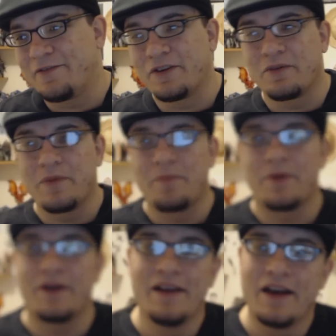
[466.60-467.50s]
if you
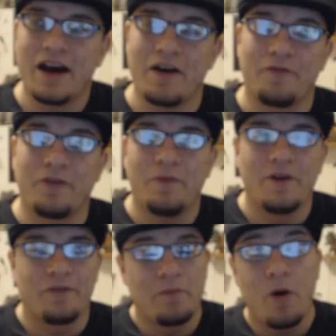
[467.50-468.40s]
remember uh, from
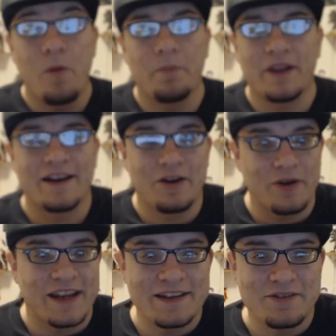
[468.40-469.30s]
from Mont Blanc
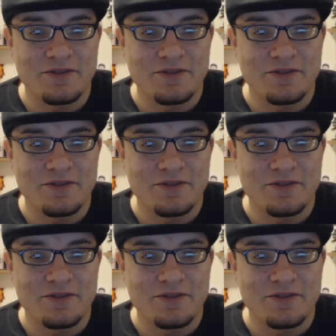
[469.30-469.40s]
Cricket,